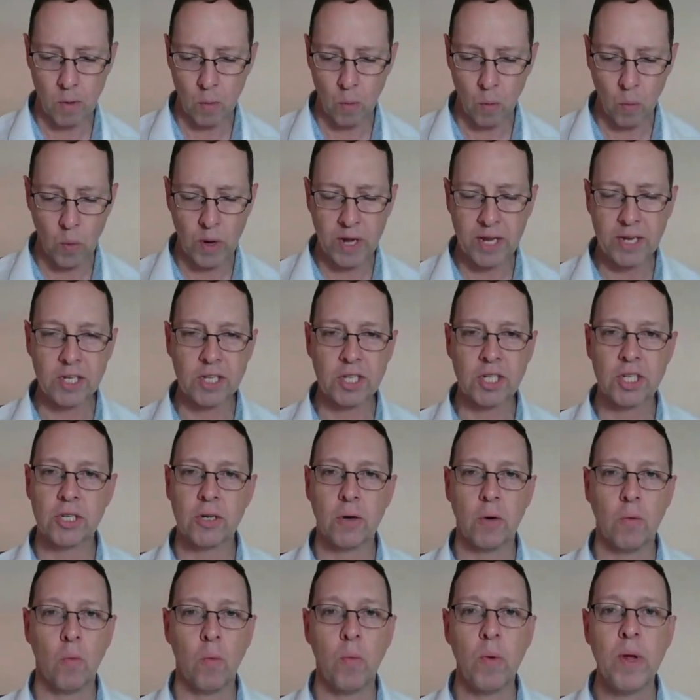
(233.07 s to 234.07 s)

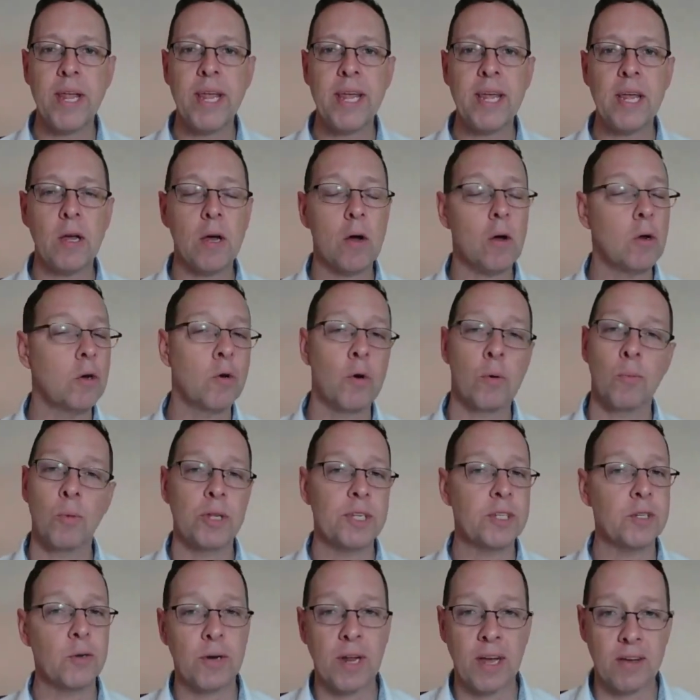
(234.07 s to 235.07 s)
which we
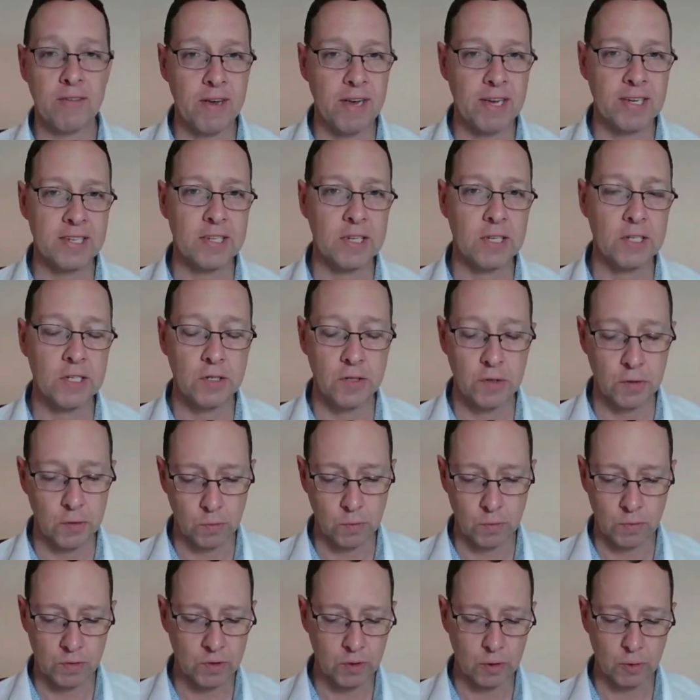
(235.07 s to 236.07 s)
normally don't have access to.
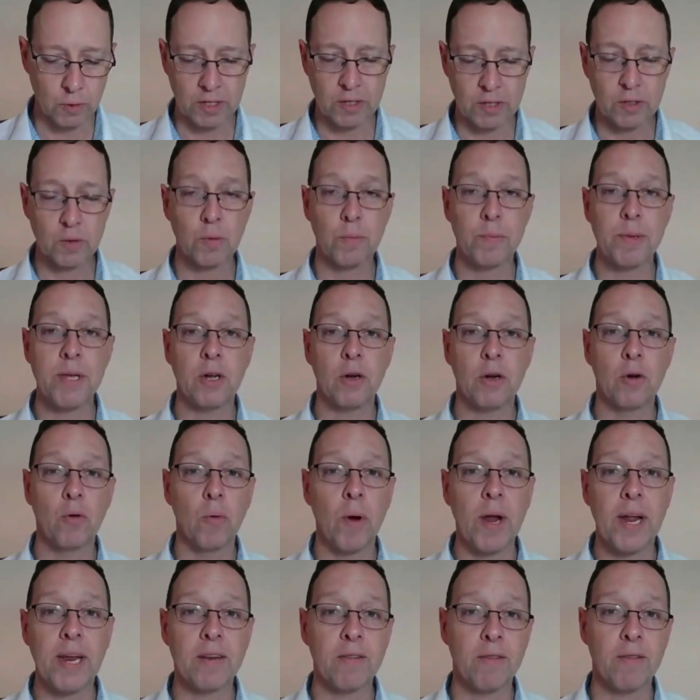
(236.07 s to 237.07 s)
So this would be a
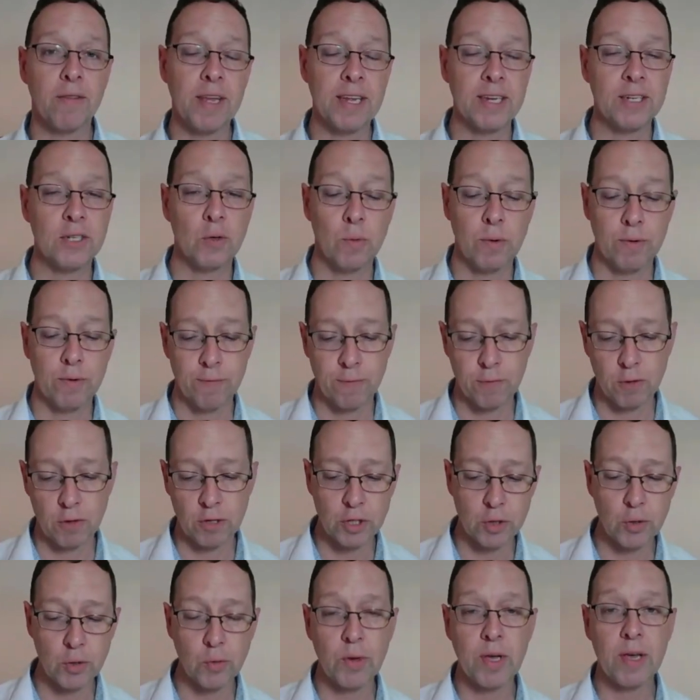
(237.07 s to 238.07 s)
great thing to refer
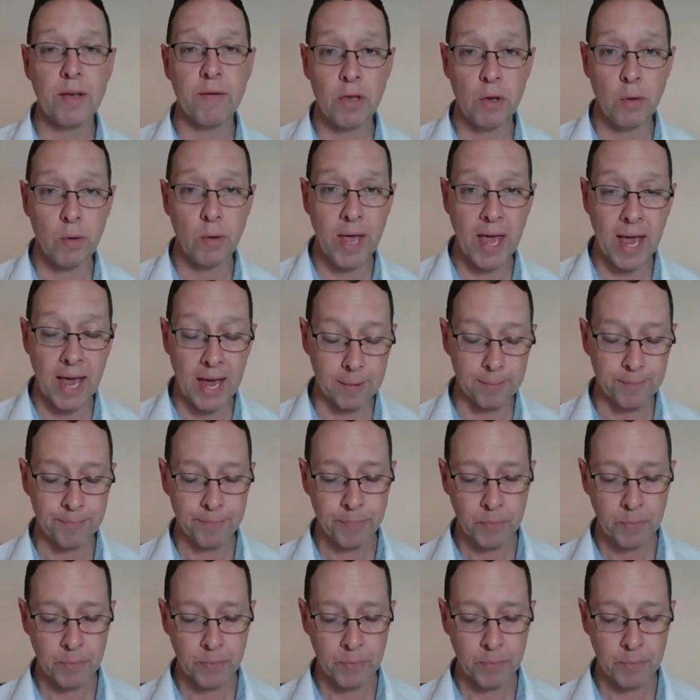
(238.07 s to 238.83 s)
to if you can.